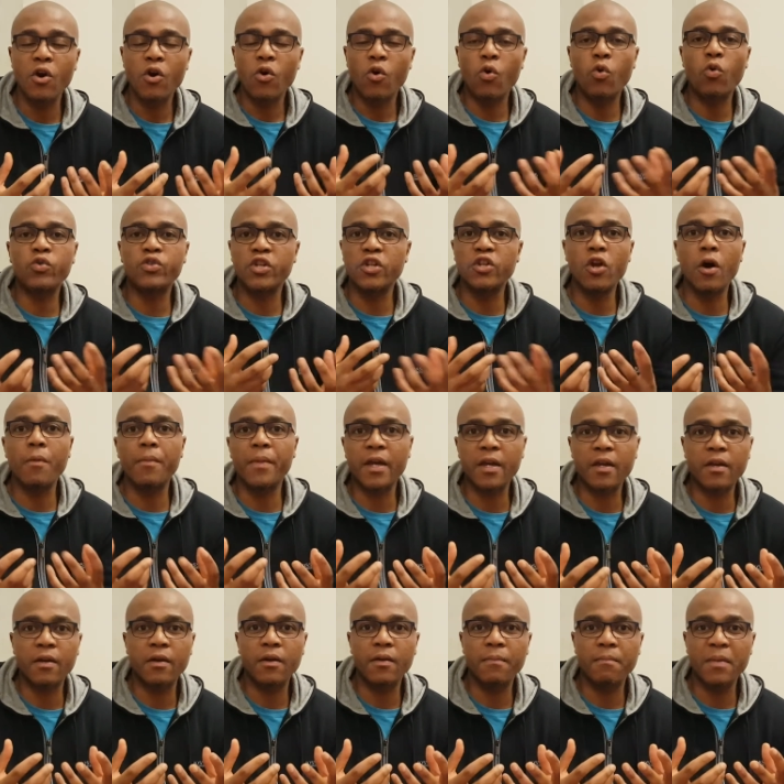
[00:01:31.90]

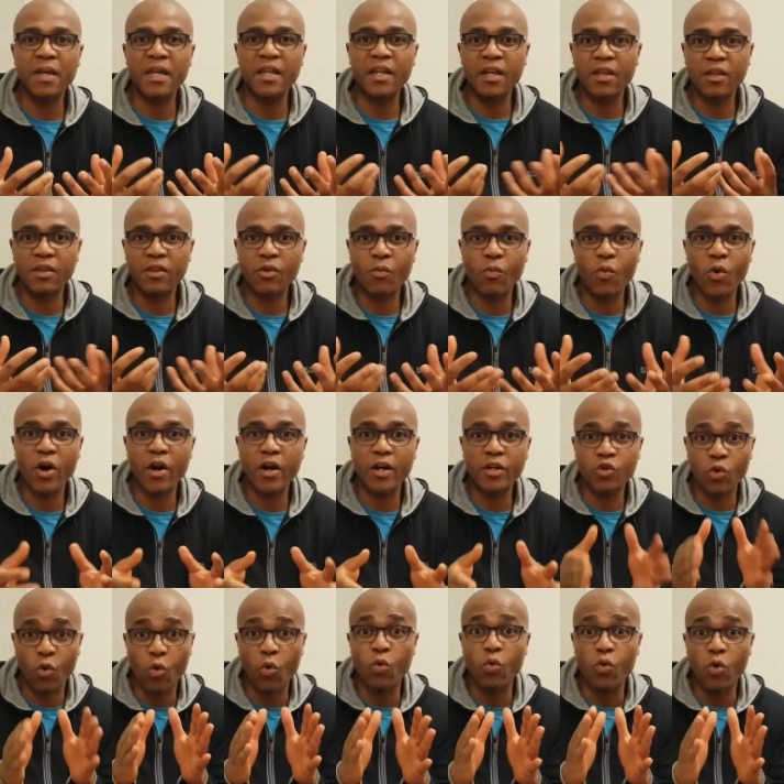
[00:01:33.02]
Autonomic meaning the word,
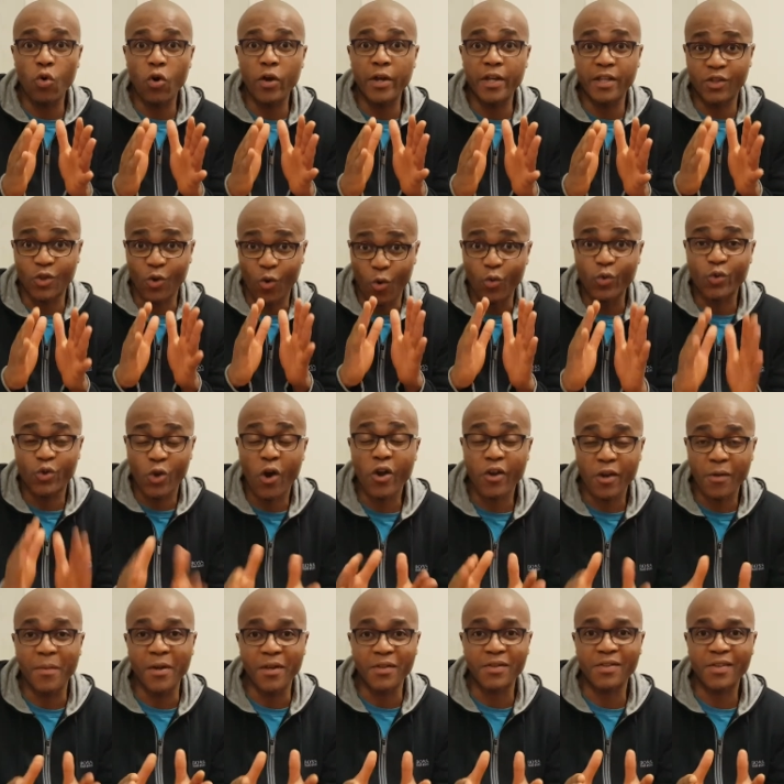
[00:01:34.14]
it's
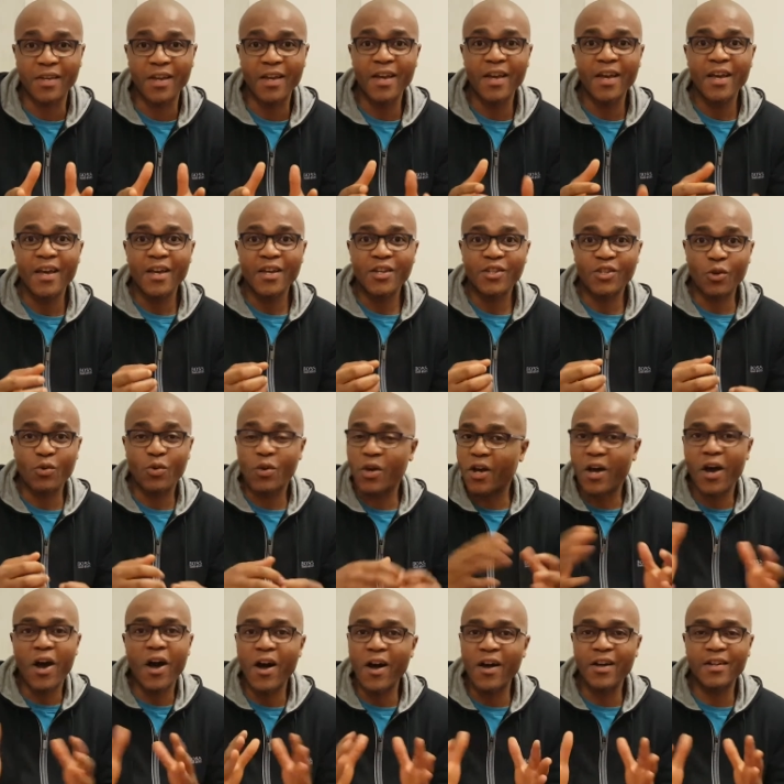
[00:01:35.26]
autonomous. So you
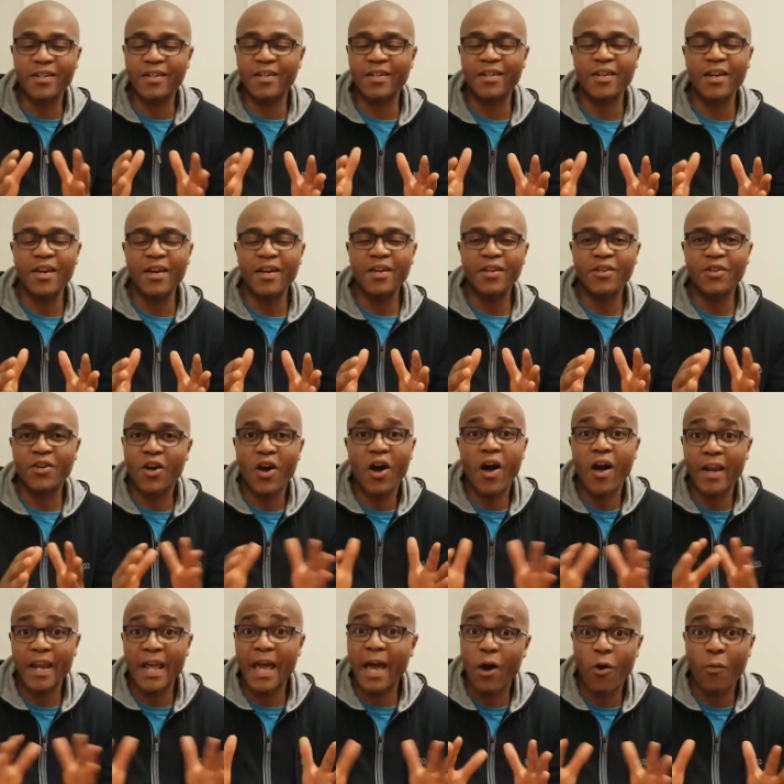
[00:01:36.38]
can't
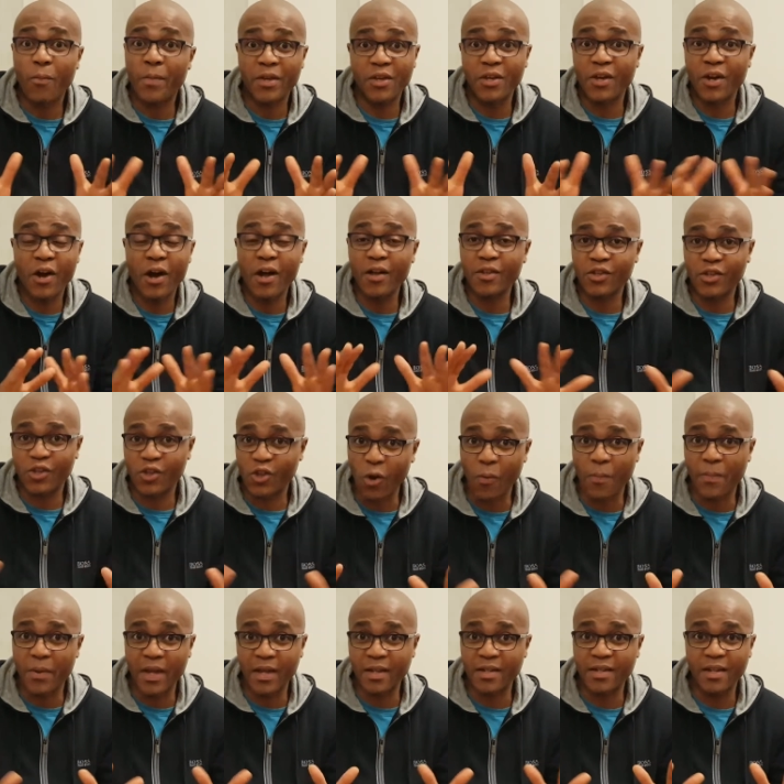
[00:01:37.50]
help it, you can't stop
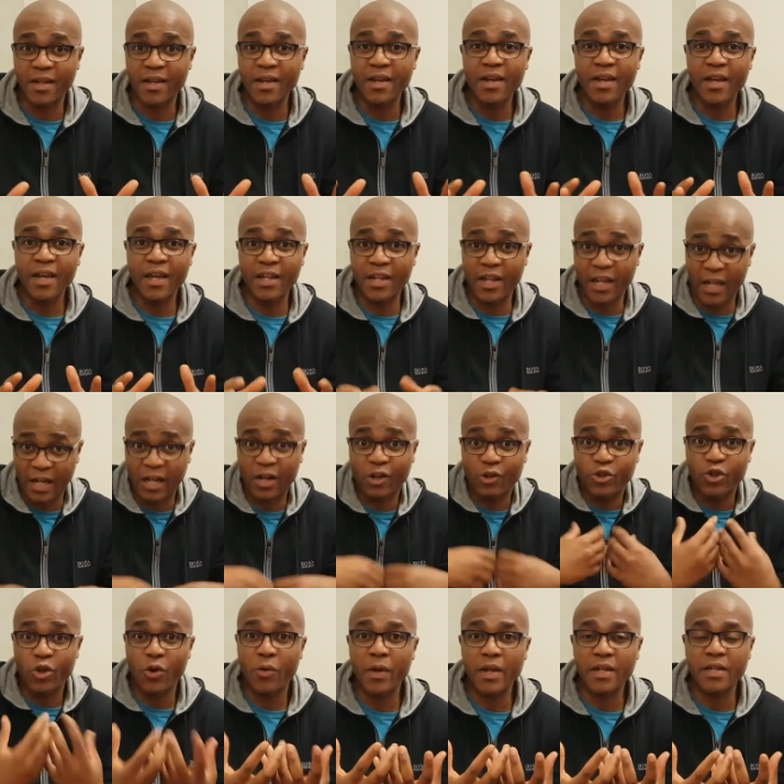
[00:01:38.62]
it. It'll
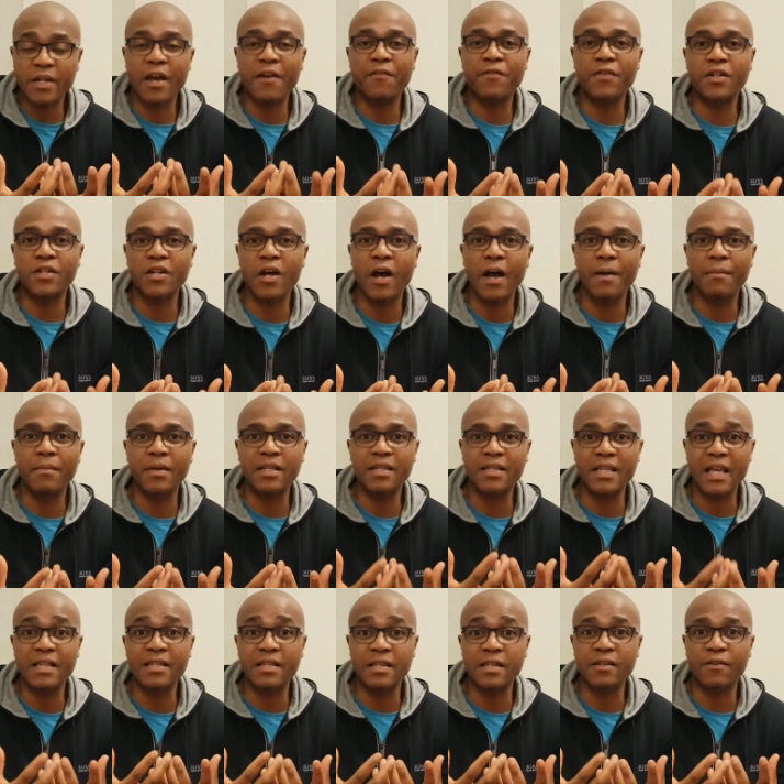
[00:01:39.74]
do it every time it
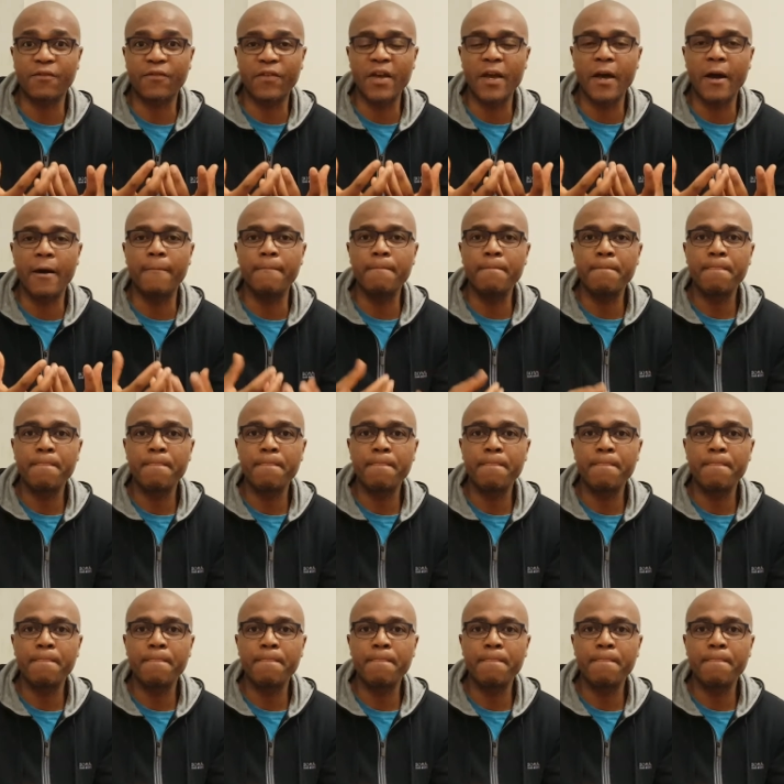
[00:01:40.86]
senses fear.